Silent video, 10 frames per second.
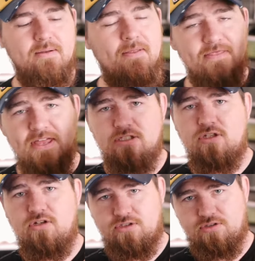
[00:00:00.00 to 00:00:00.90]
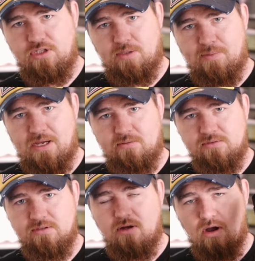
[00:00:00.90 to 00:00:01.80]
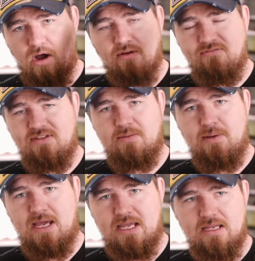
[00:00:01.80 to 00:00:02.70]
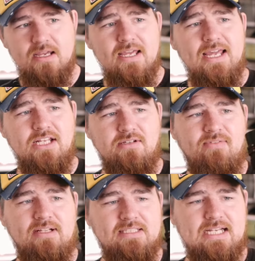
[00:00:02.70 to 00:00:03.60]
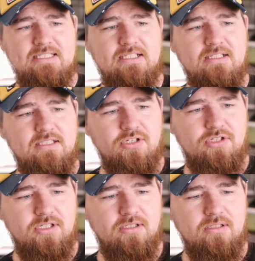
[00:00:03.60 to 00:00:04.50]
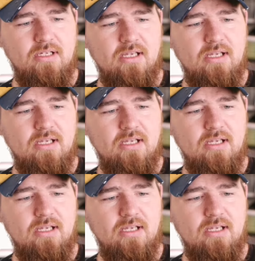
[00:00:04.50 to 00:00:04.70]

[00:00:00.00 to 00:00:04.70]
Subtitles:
This costs £30 off eBay. It's in fantastic condition.